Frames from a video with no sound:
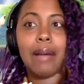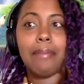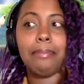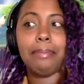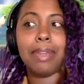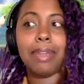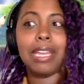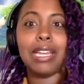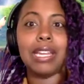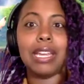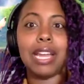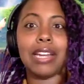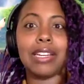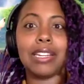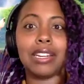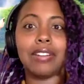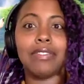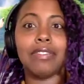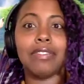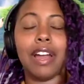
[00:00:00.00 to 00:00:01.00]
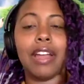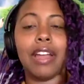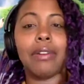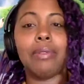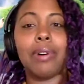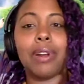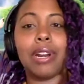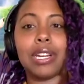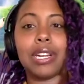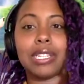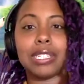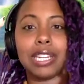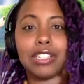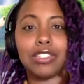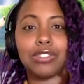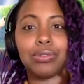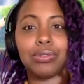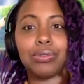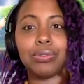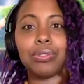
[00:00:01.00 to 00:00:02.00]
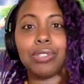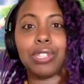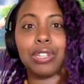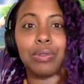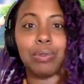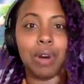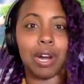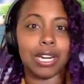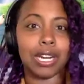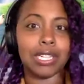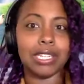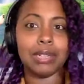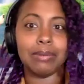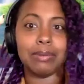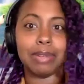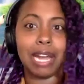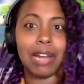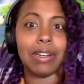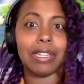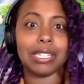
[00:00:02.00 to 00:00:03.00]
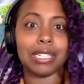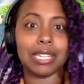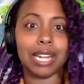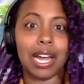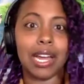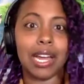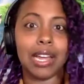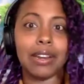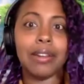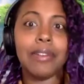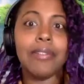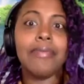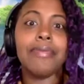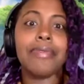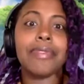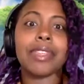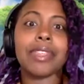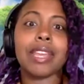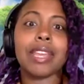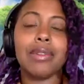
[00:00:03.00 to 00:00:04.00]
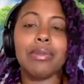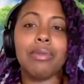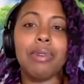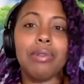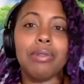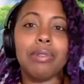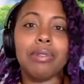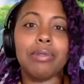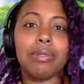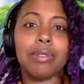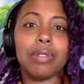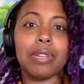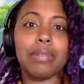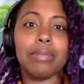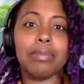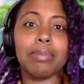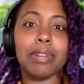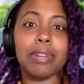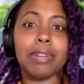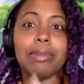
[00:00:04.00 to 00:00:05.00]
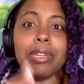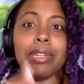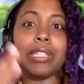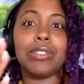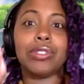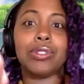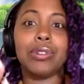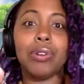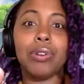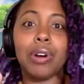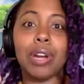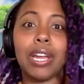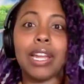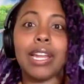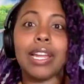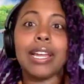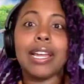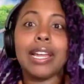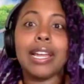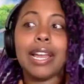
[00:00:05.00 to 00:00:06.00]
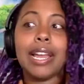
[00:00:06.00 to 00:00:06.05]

me identifying what it is I truly wanted deep down inside and what would really bring me joy